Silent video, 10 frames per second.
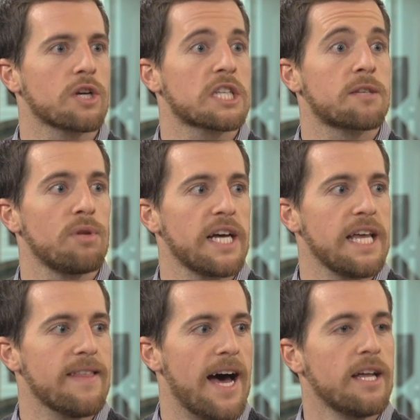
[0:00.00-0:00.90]
to
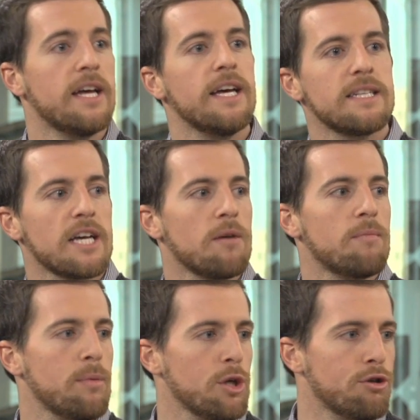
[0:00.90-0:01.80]
explain that until
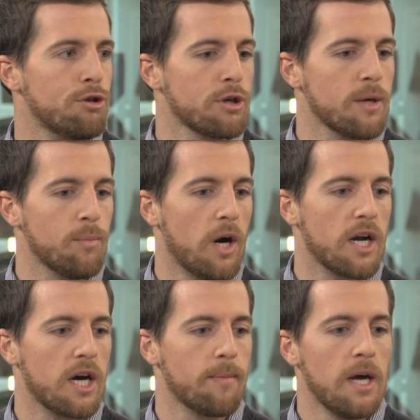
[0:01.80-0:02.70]
maybe you do get
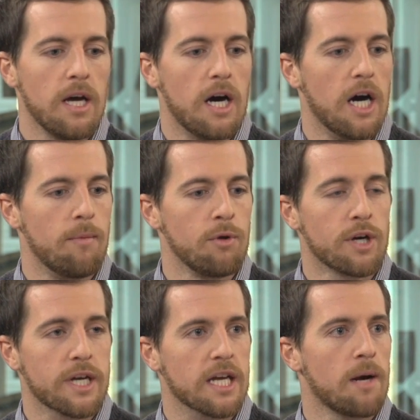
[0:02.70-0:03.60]
bought up. Um, you
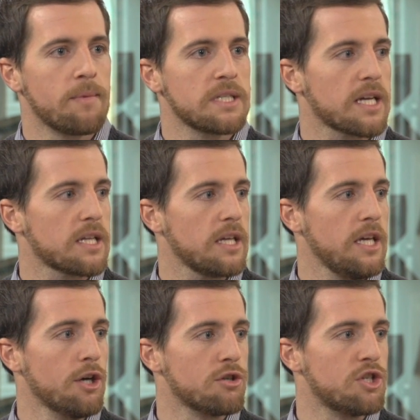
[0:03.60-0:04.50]
look at companies like
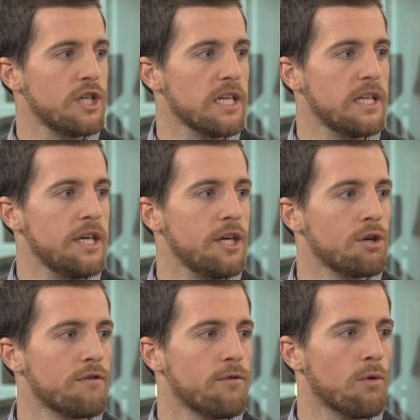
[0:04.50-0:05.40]
EOG and the
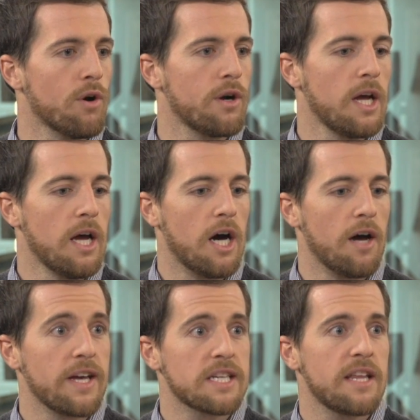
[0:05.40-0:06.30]
Eagle Ford,
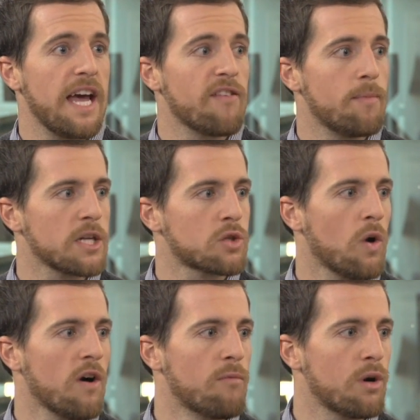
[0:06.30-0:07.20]
uh, they say they have about
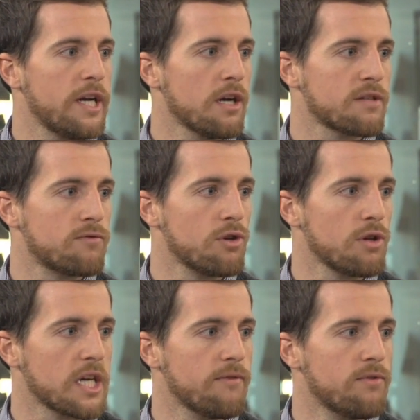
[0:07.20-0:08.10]
12 more years of
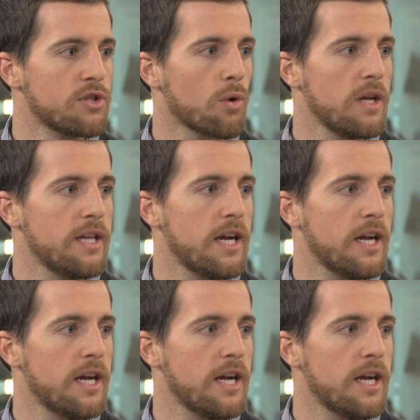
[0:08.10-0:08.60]
drilling inventory